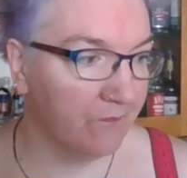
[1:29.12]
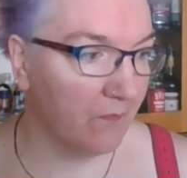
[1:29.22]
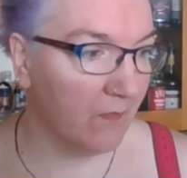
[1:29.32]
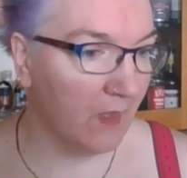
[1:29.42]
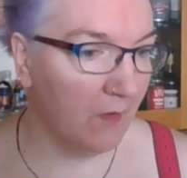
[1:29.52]

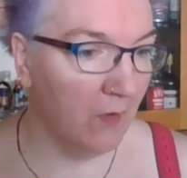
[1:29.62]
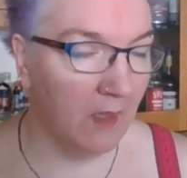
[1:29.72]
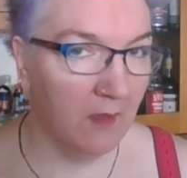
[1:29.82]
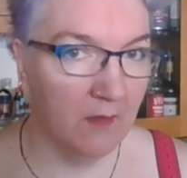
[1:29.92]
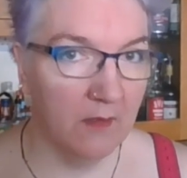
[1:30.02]
Well,
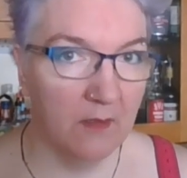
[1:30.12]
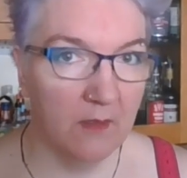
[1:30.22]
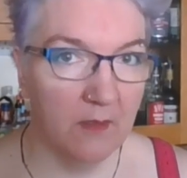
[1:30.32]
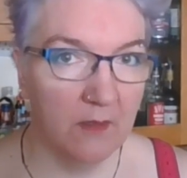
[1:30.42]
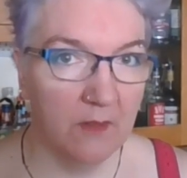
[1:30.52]

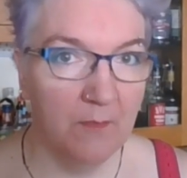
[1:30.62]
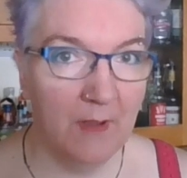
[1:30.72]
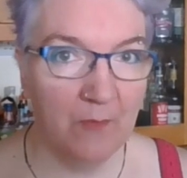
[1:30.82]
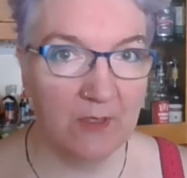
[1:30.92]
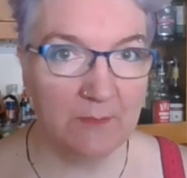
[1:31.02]
the memories
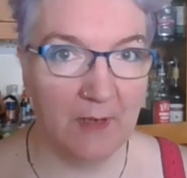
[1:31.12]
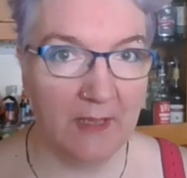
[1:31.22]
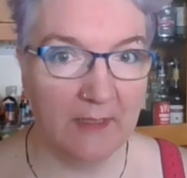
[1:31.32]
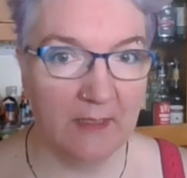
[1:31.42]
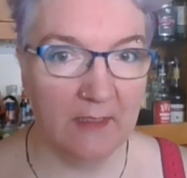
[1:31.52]

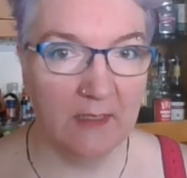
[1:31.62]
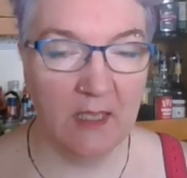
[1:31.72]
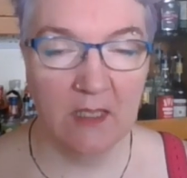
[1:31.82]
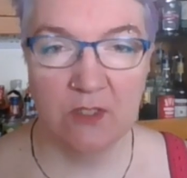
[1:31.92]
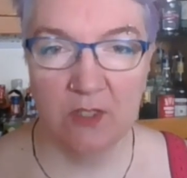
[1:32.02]
blanket, do you
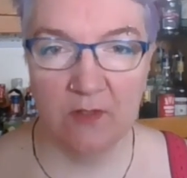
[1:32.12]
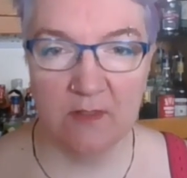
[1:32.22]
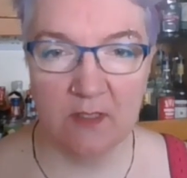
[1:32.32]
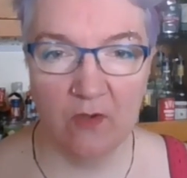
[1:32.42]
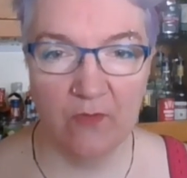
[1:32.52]
know there's a lot of
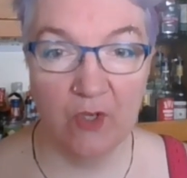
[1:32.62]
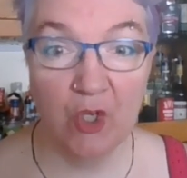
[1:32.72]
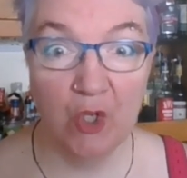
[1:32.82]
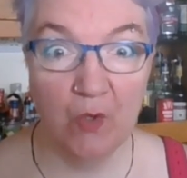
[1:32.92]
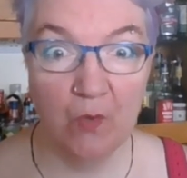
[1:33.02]

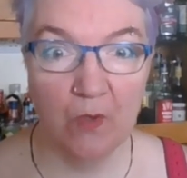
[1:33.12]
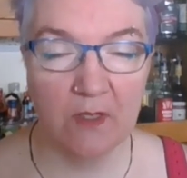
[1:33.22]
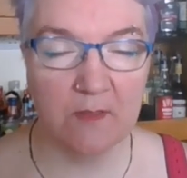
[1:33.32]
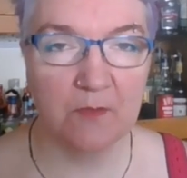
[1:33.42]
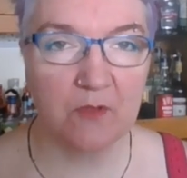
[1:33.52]
new
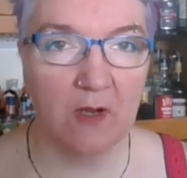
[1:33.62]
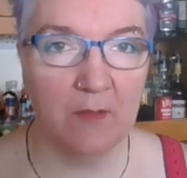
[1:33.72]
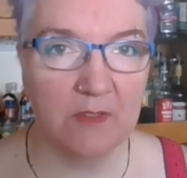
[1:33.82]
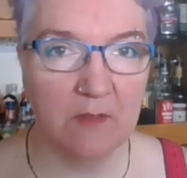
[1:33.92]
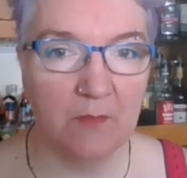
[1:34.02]
subscribers at the
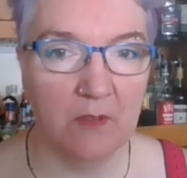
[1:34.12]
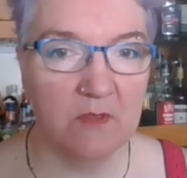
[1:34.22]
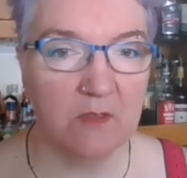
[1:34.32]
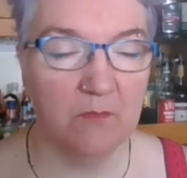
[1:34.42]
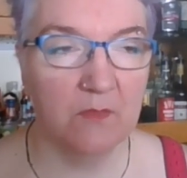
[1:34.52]
moment.
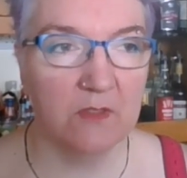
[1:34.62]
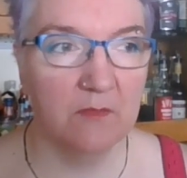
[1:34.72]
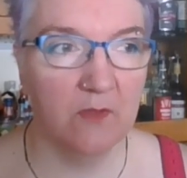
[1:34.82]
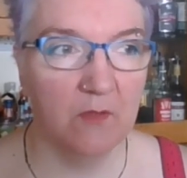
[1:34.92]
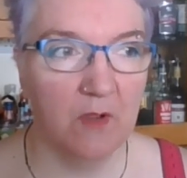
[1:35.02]
Some of you won't
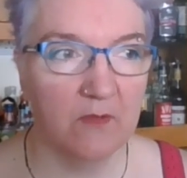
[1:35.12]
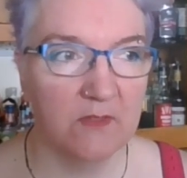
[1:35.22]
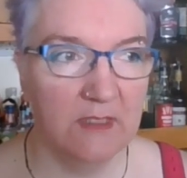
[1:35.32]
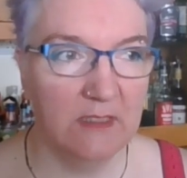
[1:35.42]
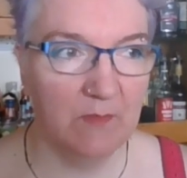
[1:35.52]
have seen the
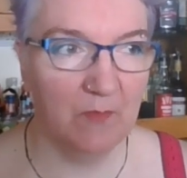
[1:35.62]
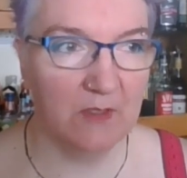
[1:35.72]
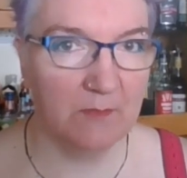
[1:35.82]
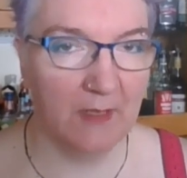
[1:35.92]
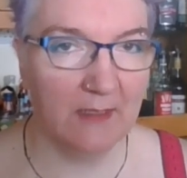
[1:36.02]
memories
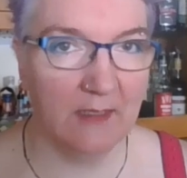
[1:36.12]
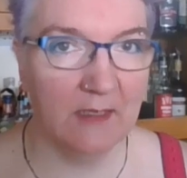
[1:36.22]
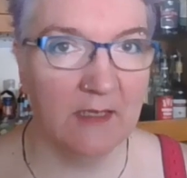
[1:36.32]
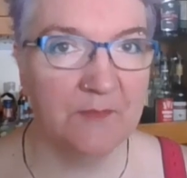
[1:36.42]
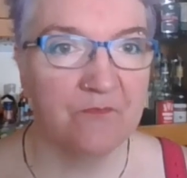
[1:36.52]
blanket,
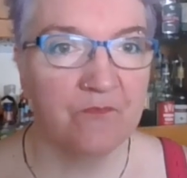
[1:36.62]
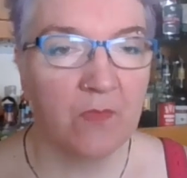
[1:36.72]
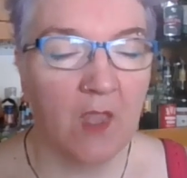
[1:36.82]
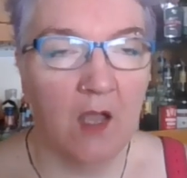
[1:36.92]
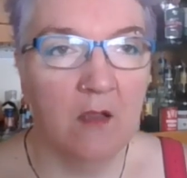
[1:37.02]

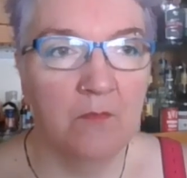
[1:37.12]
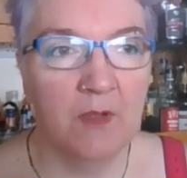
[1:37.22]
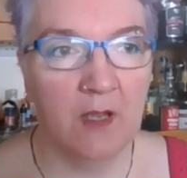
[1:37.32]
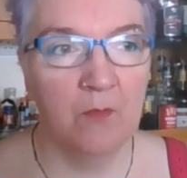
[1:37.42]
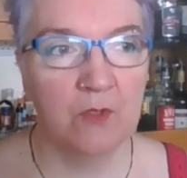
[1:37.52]
but I will
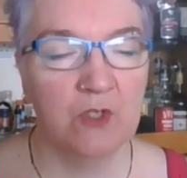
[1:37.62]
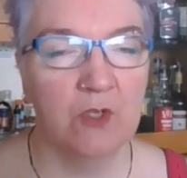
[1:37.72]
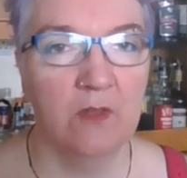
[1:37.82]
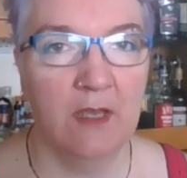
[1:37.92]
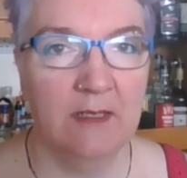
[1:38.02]
show you that
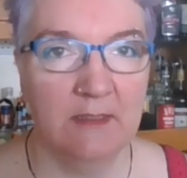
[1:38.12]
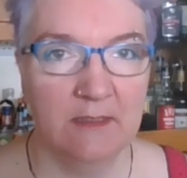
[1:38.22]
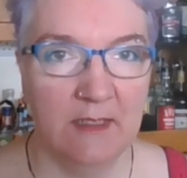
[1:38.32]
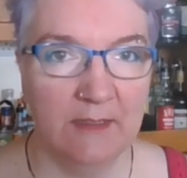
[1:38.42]
another day.